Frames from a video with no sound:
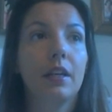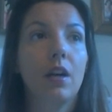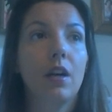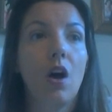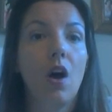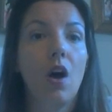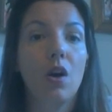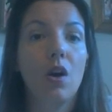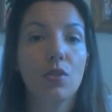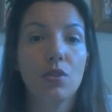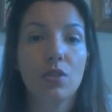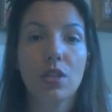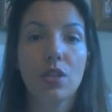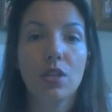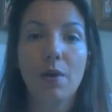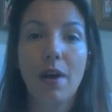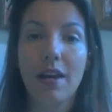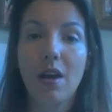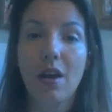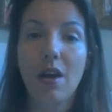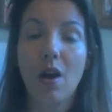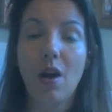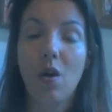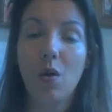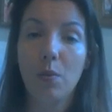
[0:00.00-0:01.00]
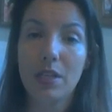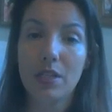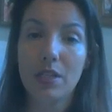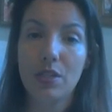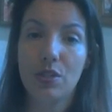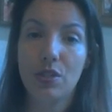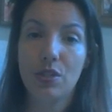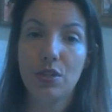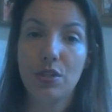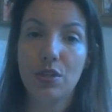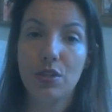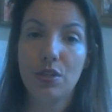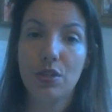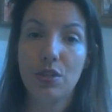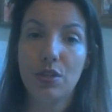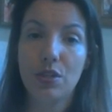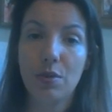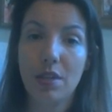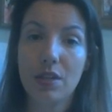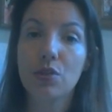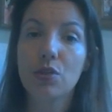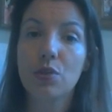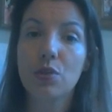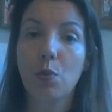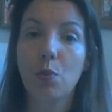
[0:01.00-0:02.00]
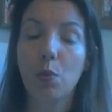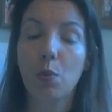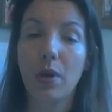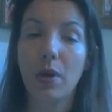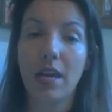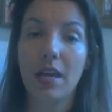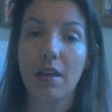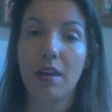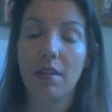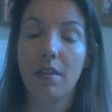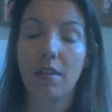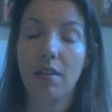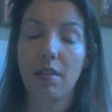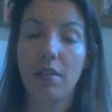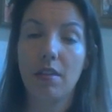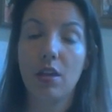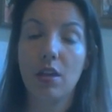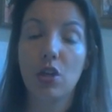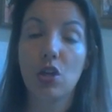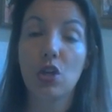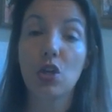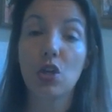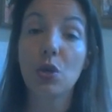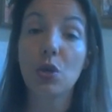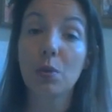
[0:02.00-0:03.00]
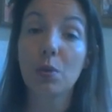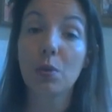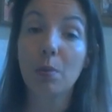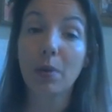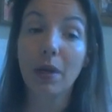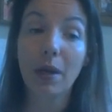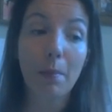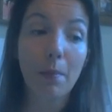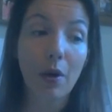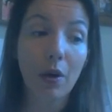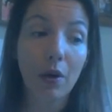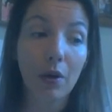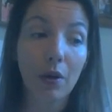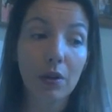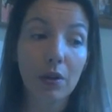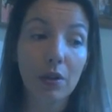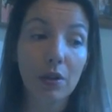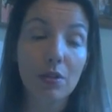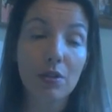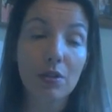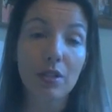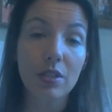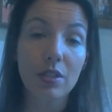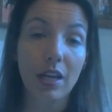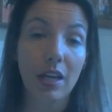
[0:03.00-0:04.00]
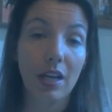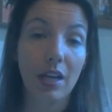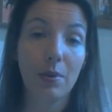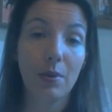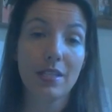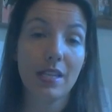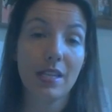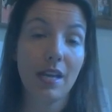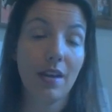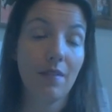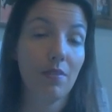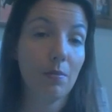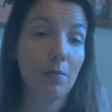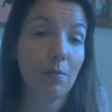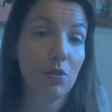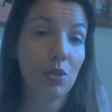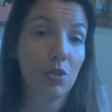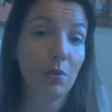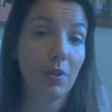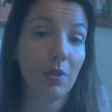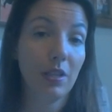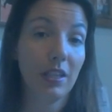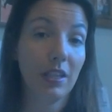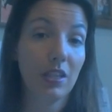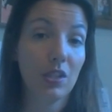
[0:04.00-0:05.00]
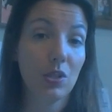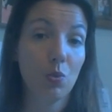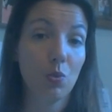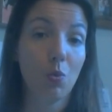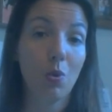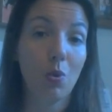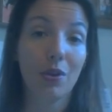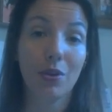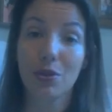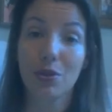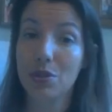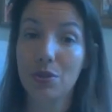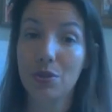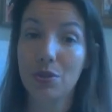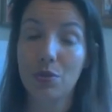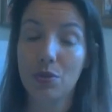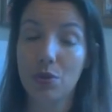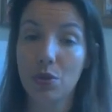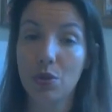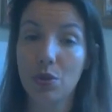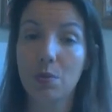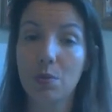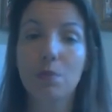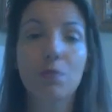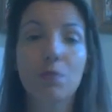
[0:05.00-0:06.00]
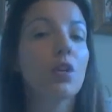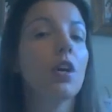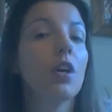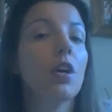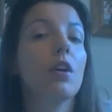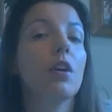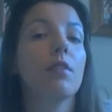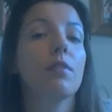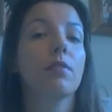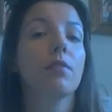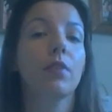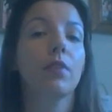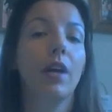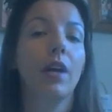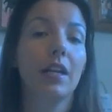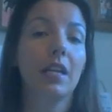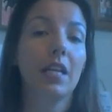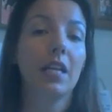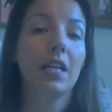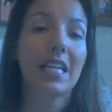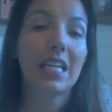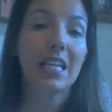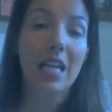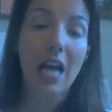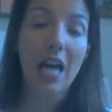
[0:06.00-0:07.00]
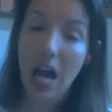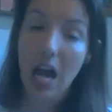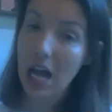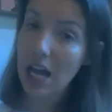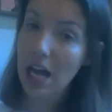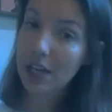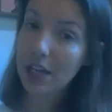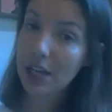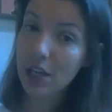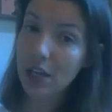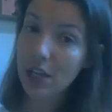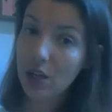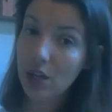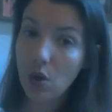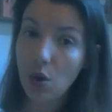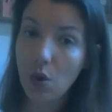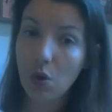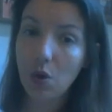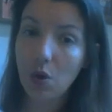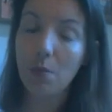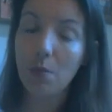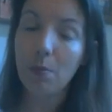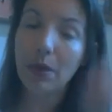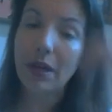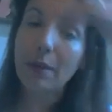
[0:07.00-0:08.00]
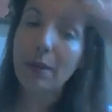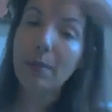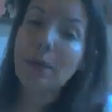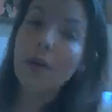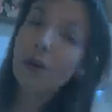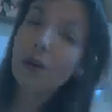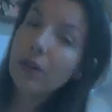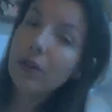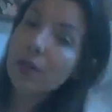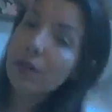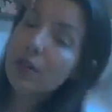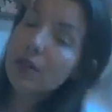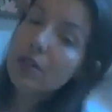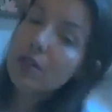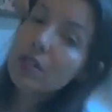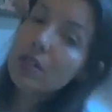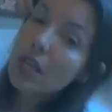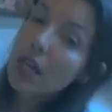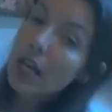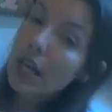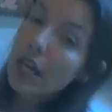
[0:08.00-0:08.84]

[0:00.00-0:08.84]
Also, I always do this with new brand partners. I always have them do at least 1 or 2 Zooms for any non-local brand partners.